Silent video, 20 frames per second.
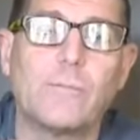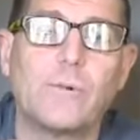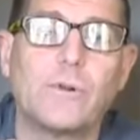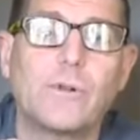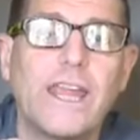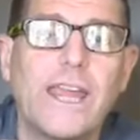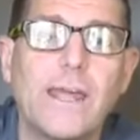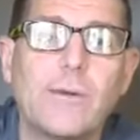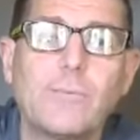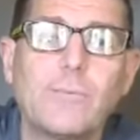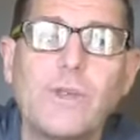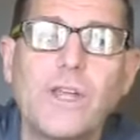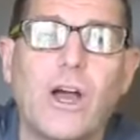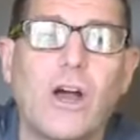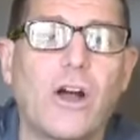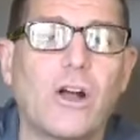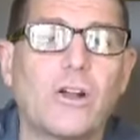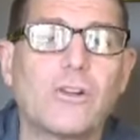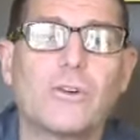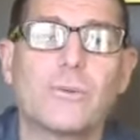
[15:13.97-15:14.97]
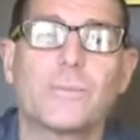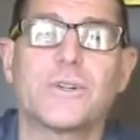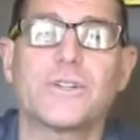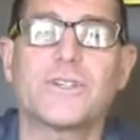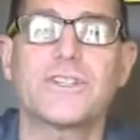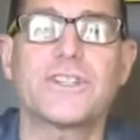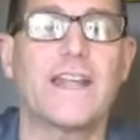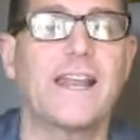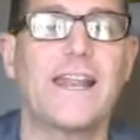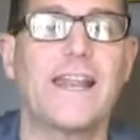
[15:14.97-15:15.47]
We can't be
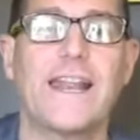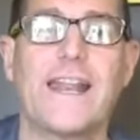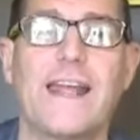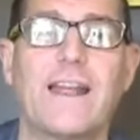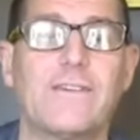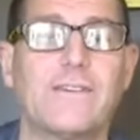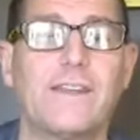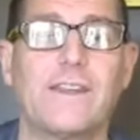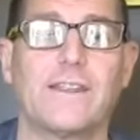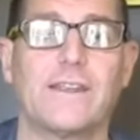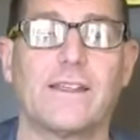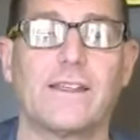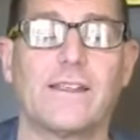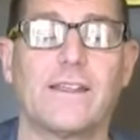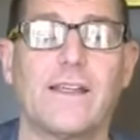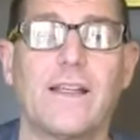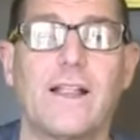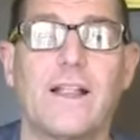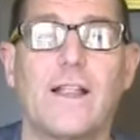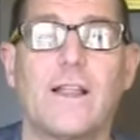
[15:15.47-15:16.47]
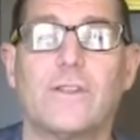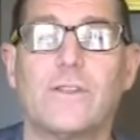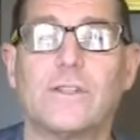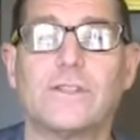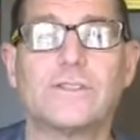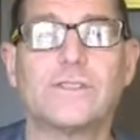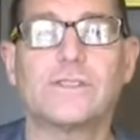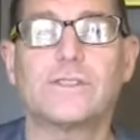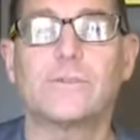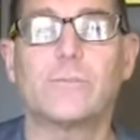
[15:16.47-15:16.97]
100% at anything.
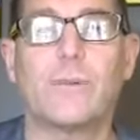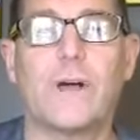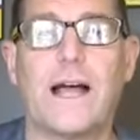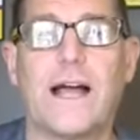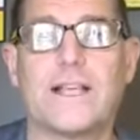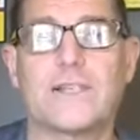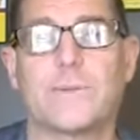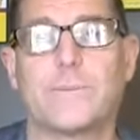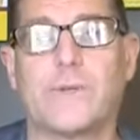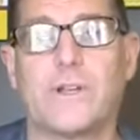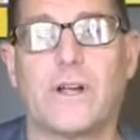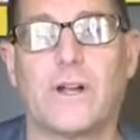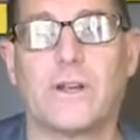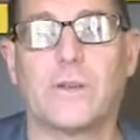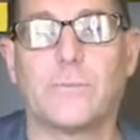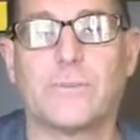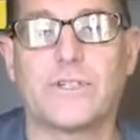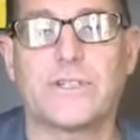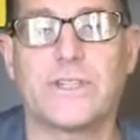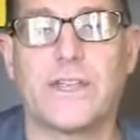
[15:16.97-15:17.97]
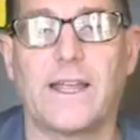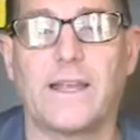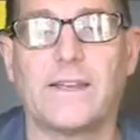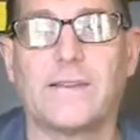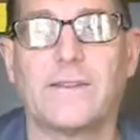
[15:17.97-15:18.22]
It's just impossible to 100%.